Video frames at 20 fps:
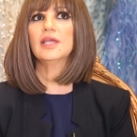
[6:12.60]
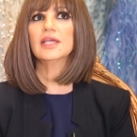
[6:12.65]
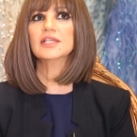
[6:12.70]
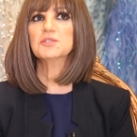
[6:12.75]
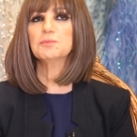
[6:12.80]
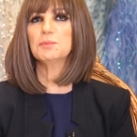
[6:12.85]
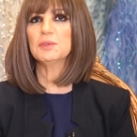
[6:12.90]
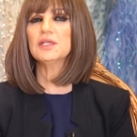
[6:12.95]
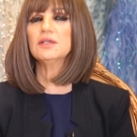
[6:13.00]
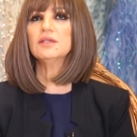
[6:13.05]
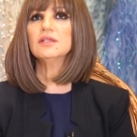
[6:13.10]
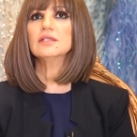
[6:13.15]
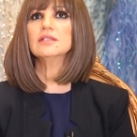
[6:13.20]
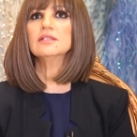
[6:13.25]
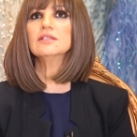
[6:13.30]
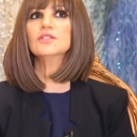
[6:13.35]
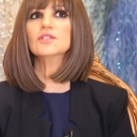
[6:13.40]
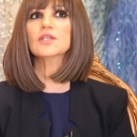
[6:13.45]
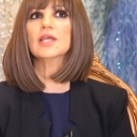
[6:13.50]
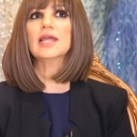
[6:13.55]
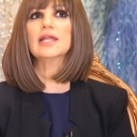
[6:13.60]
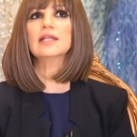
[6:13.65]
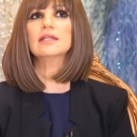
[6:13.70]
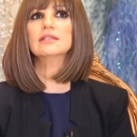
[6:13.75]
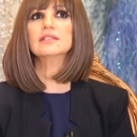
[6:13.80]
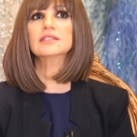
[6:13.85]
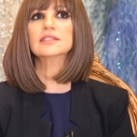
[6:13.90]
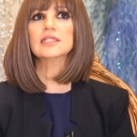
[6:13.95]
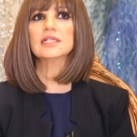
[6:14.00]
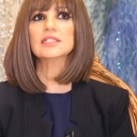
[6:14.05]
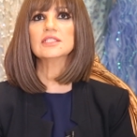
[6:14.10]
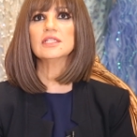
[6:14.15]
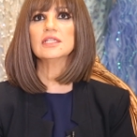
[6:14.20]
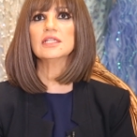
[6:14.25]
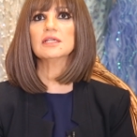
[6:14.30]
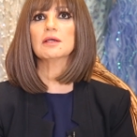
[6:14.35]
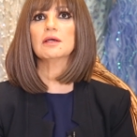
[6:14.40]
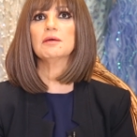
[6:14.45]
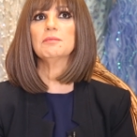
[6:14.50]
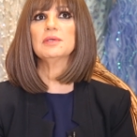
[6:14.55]
experience and such
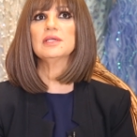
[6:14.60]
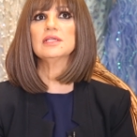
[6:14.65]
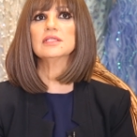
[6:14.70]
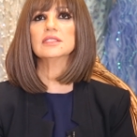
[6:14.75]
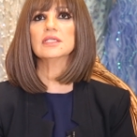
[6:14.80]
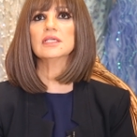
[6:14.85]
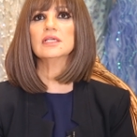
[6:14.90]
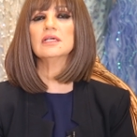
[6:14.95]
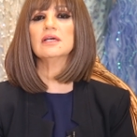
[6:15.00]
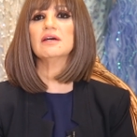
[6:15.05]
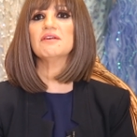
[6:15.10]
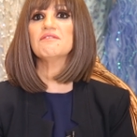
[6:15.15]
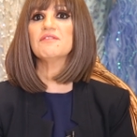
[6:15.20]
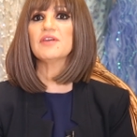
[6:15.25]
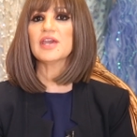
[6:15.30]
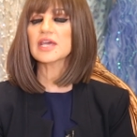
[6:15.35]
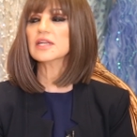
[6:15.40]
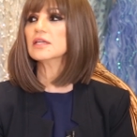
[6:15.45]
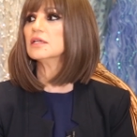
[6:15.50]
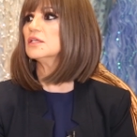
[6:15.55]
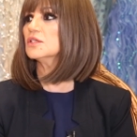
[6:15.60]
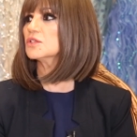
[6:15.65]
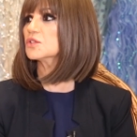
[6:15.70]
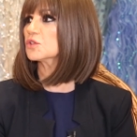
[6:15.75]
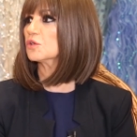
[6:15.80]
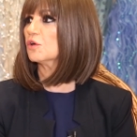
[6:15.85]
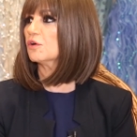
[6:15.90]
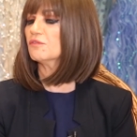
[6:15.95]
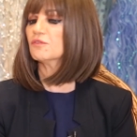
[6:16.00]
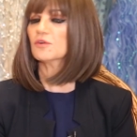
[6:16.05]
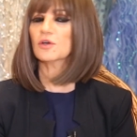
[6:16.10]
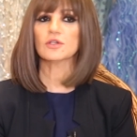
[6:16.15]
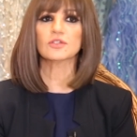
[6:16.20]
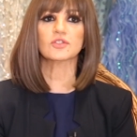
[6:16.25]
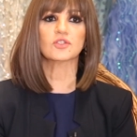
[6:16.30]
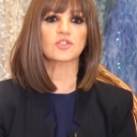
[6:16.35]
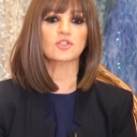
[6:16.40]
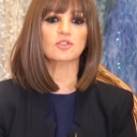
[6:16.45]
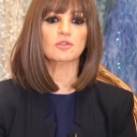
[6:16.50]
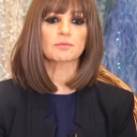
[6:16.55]
an amazing awareness of
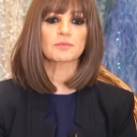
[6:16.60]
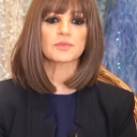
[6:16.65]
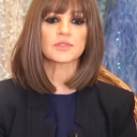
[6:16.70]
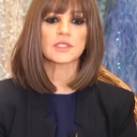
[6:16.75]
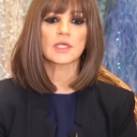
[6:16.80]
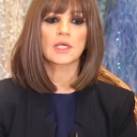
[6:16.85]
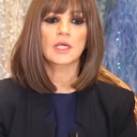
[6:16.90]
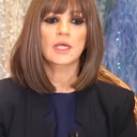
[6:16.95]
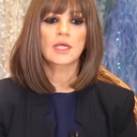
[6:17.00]
costumes